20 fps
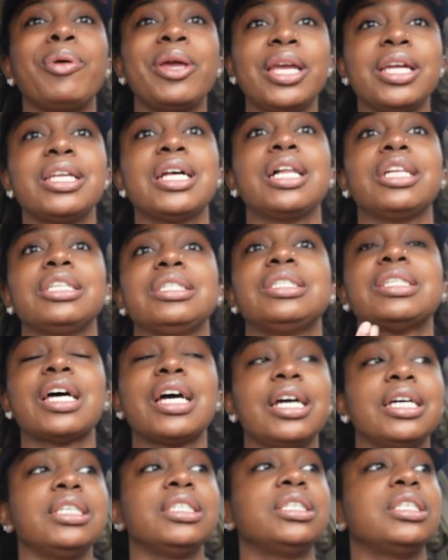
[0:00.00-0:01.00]
pink dollar
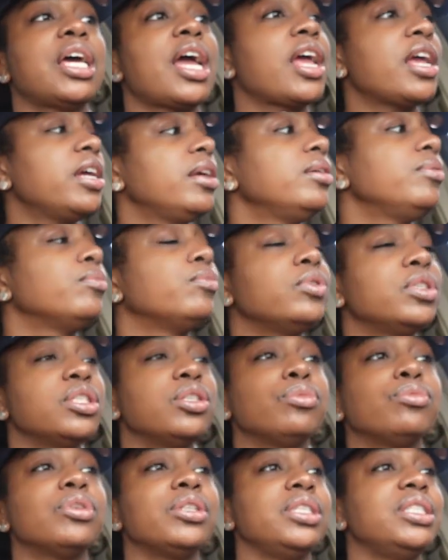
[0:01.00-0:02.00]
signs ain't
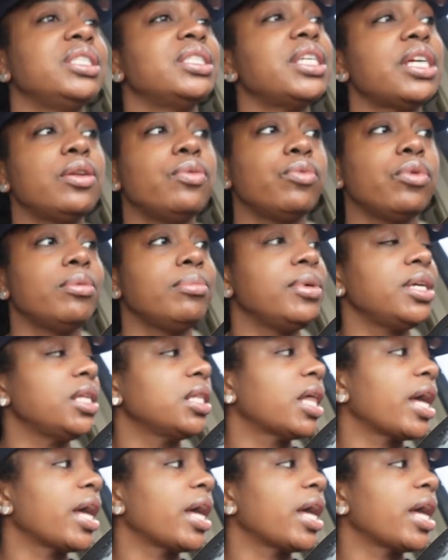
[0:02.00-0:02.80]
wasn't really sitting with me.